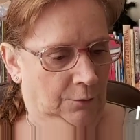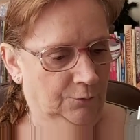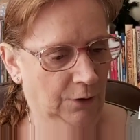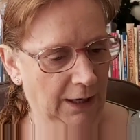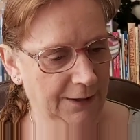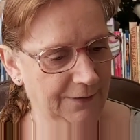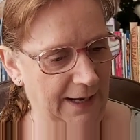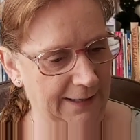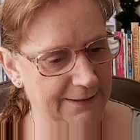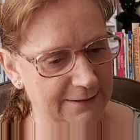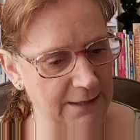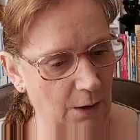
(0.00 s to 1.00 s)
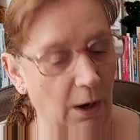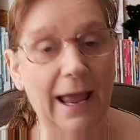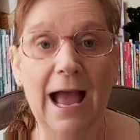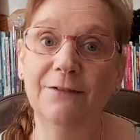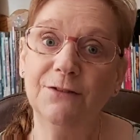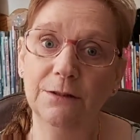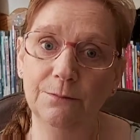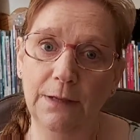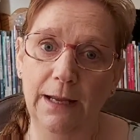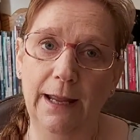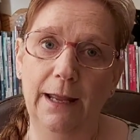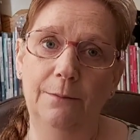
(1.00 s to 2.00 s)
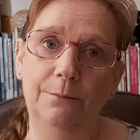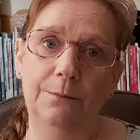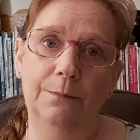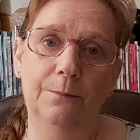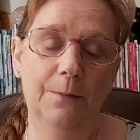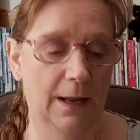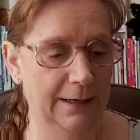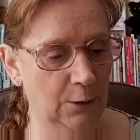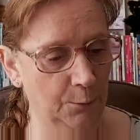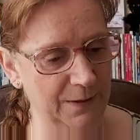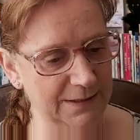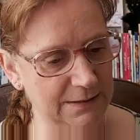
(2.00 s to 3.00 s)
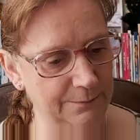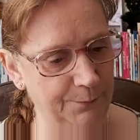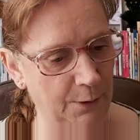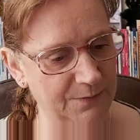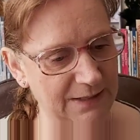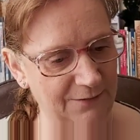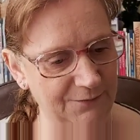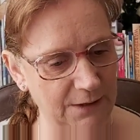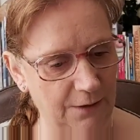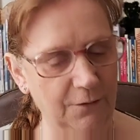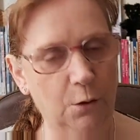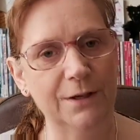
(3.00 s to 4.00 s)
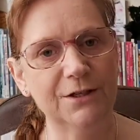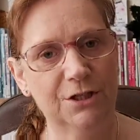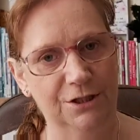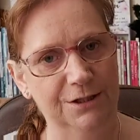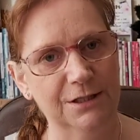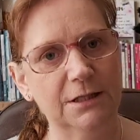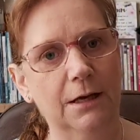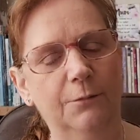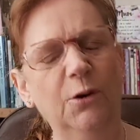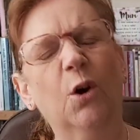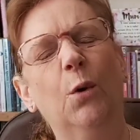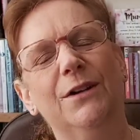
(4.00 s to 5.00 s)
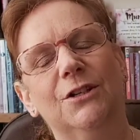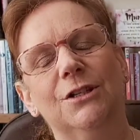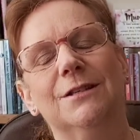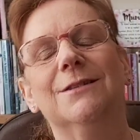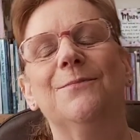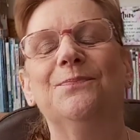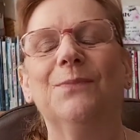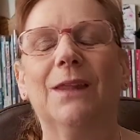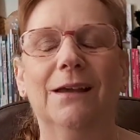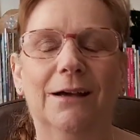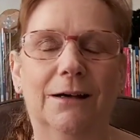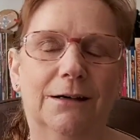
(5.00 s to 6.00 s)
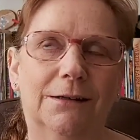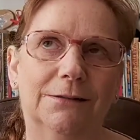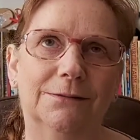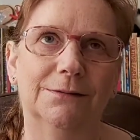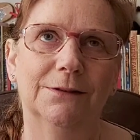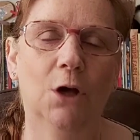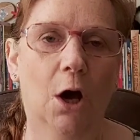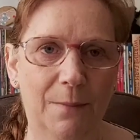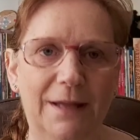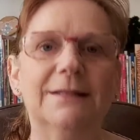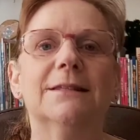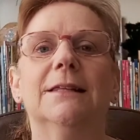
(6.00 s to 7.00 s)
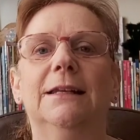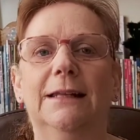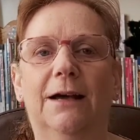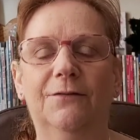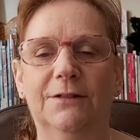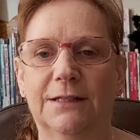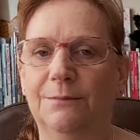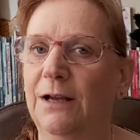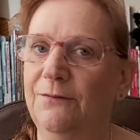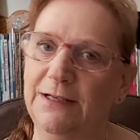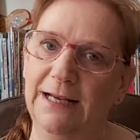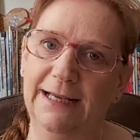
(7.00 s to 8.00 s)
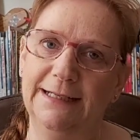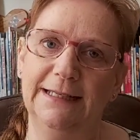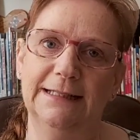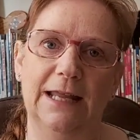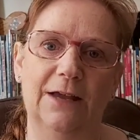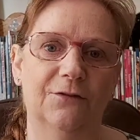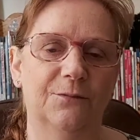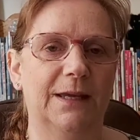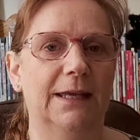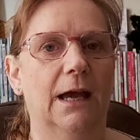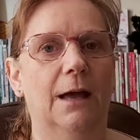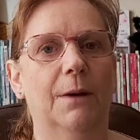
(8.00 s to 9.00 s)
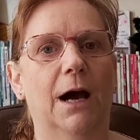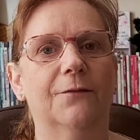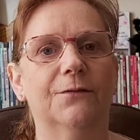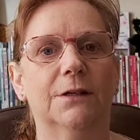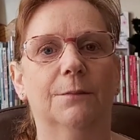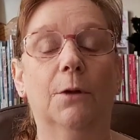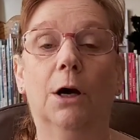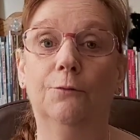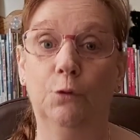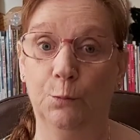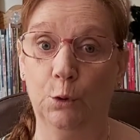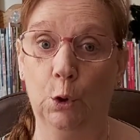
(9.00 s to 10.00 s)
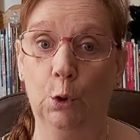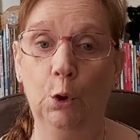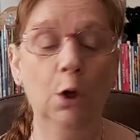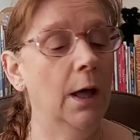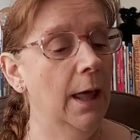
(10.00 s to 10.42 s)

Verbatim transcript: Right then, so I have some um, a little bits and bobs left over questions that not questions, oh, comments that loved some lovely ladies left me um, after my room tour.